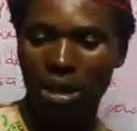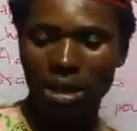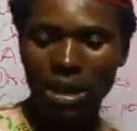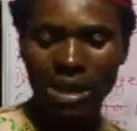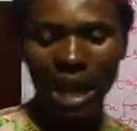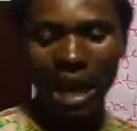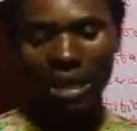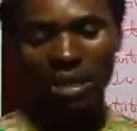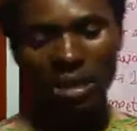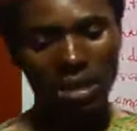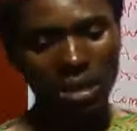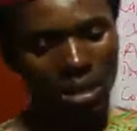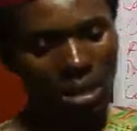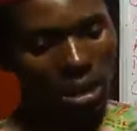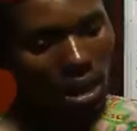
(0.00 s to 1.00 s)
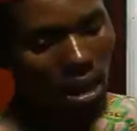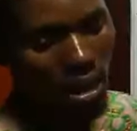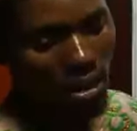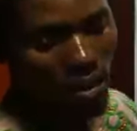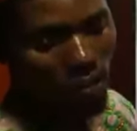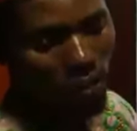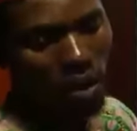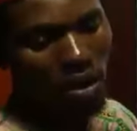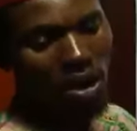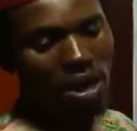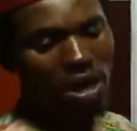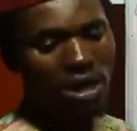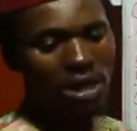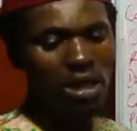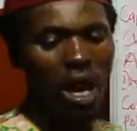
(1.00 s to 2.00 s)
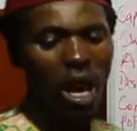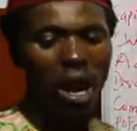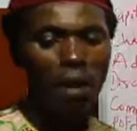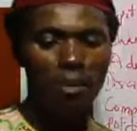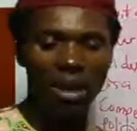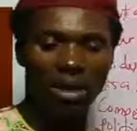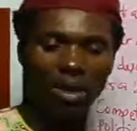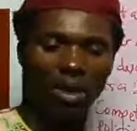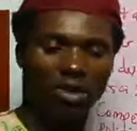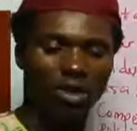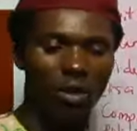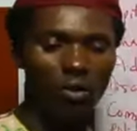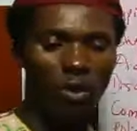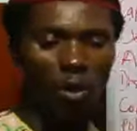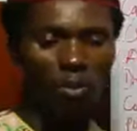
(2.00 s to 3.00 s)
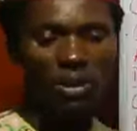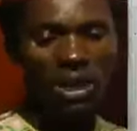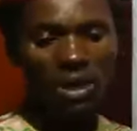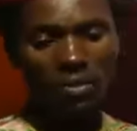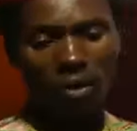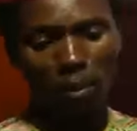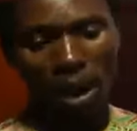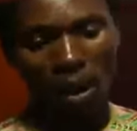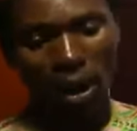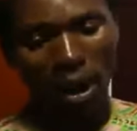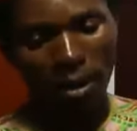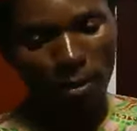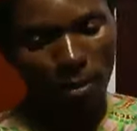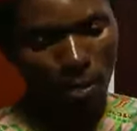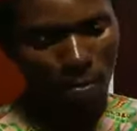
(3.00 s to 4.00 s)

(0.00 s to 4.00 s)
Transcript: These are the following methods of competing for power.